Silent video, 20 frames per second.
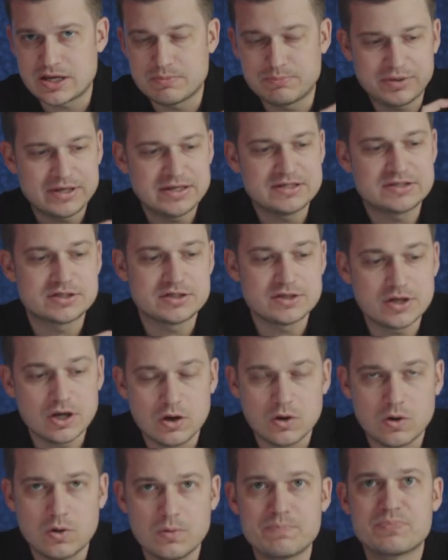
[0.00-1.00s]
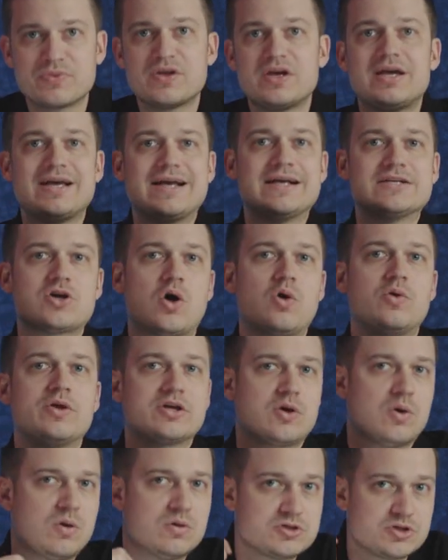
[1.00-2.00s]
and PCO is only
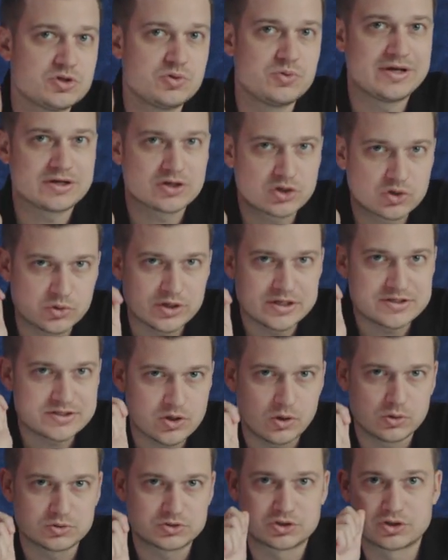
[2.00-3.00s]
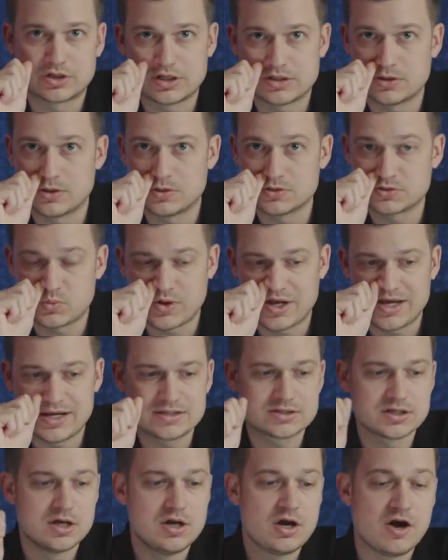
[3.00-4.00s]
going to increase culture in those
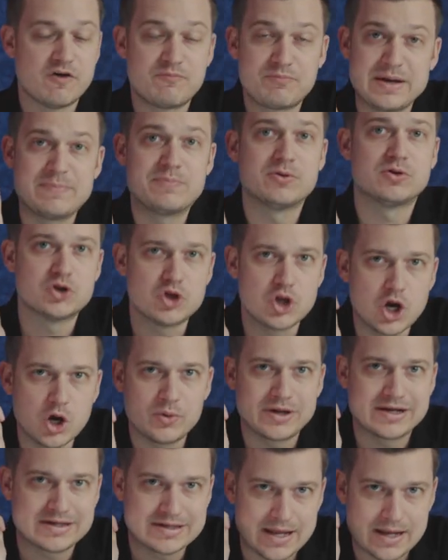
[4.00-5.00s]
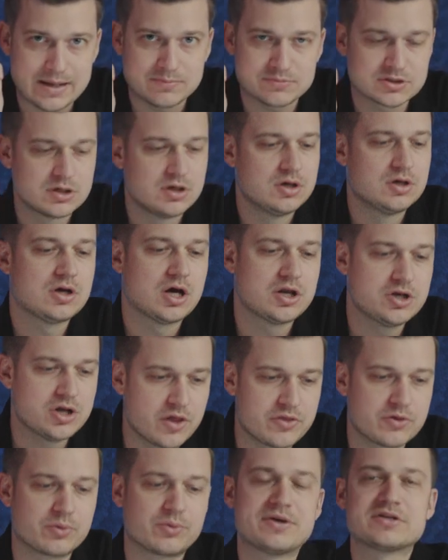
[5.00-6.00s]
ways of people knowing names.
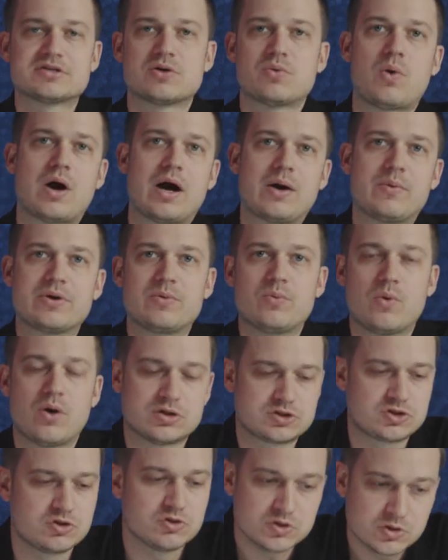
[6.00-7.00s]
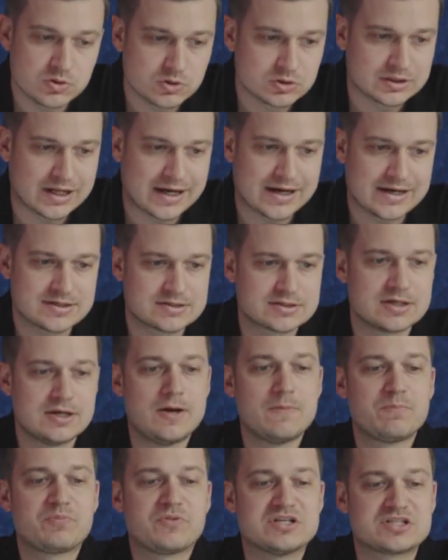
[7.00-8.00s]
Another reason why we want to utilize
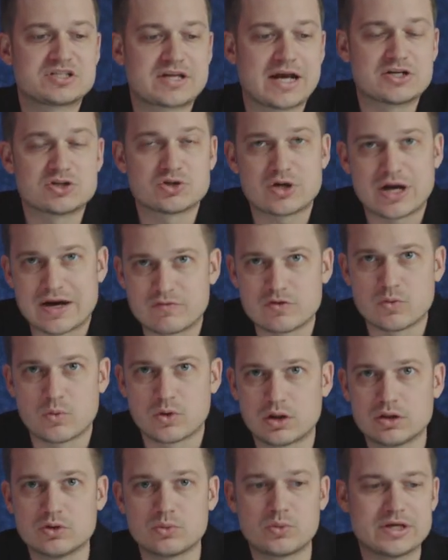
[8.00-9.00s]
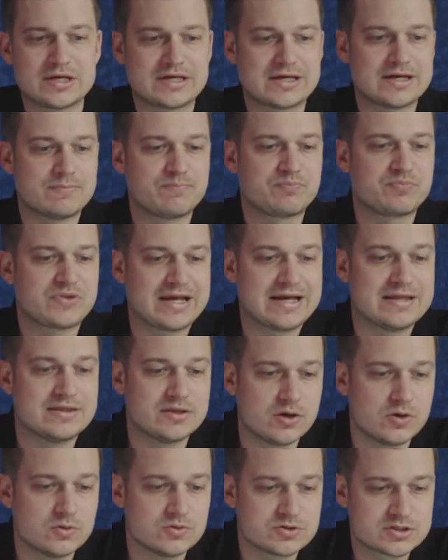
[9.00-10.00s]
and schedule everyone on the weekend in
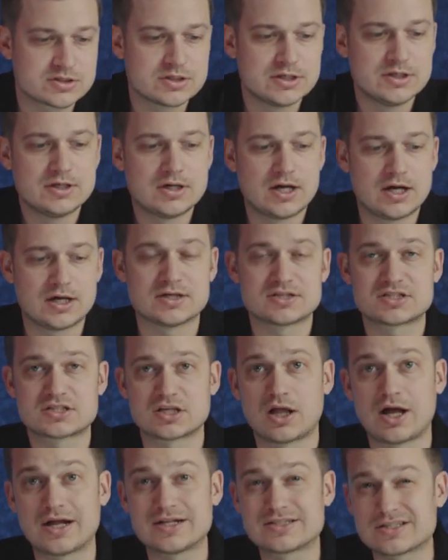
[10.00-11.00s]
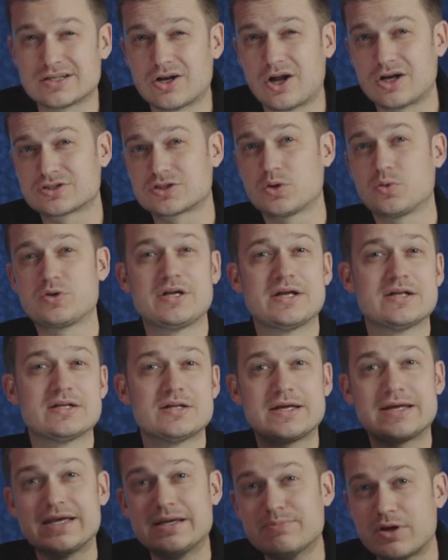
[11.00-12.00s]
those uh, slots. And also, when you hit
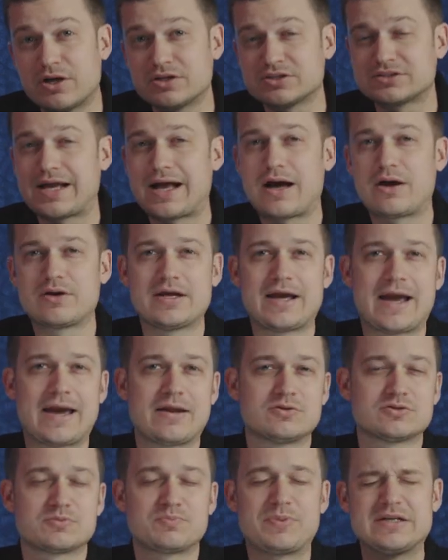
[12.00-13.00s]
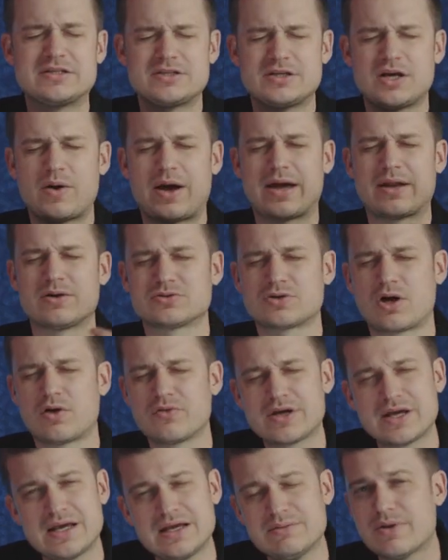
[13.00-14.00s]
emails out, it handles PCO handles all the
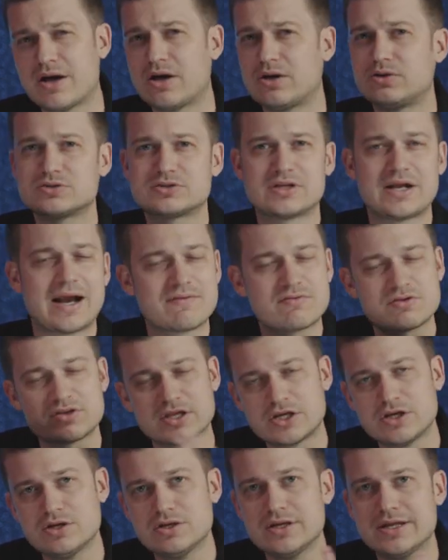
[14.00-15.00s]
emails, and everything you